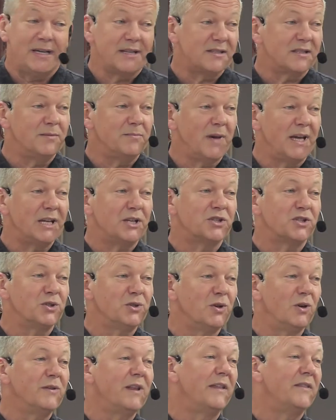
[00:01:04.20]
is to make
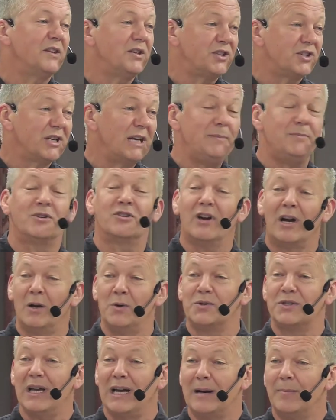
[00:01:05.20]
sure that the sheep
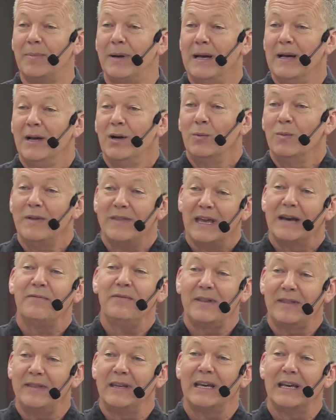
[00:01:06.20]
grows up with
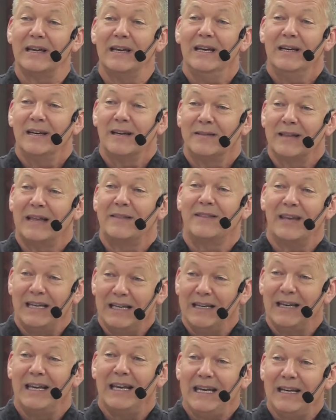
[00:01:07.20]
everything that they
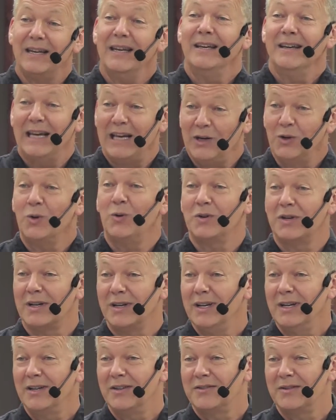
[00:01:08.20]
need in order
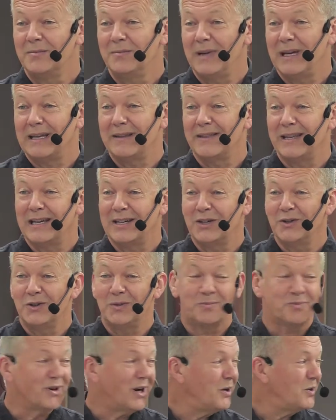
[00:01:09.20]
to make their
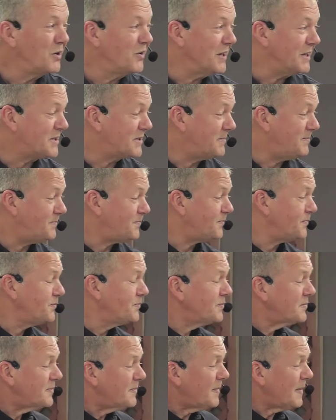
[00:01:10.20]
good progress.
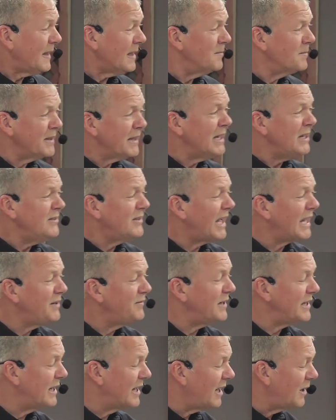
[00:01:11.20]
But then
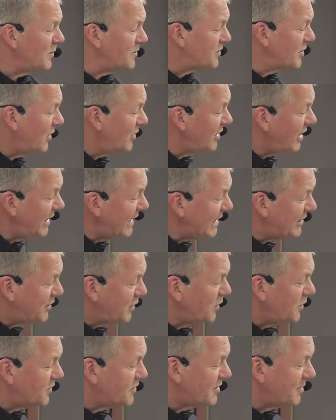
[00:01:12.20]
David goes on and he
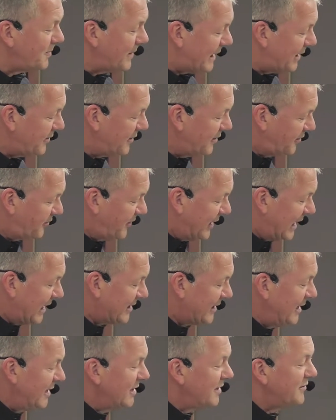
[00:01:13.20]
talks about the
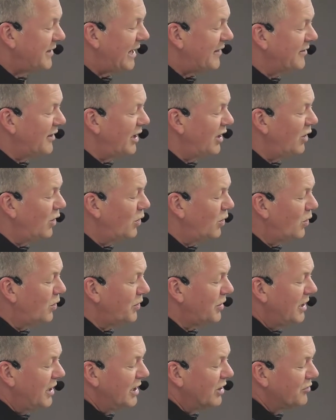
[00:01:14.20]
fact that the
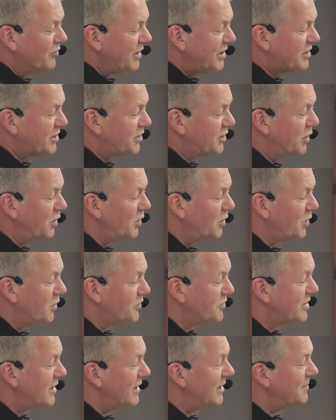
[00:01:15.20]
Lord
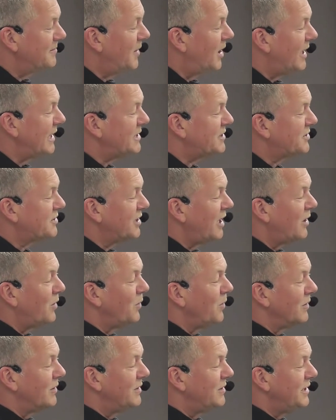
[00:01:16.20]
restores my
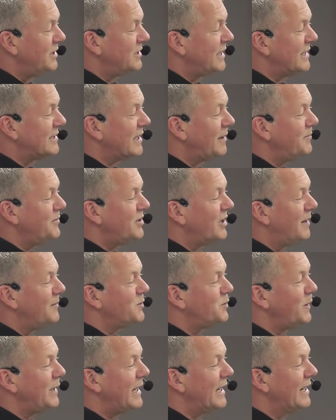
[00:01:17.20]
soul. You see,
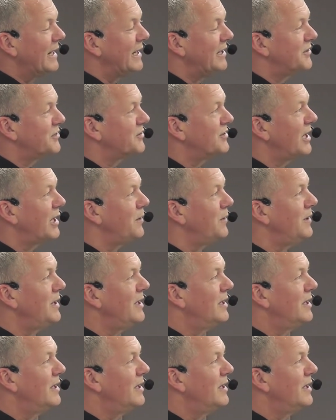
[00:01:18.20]
sometimes we can get so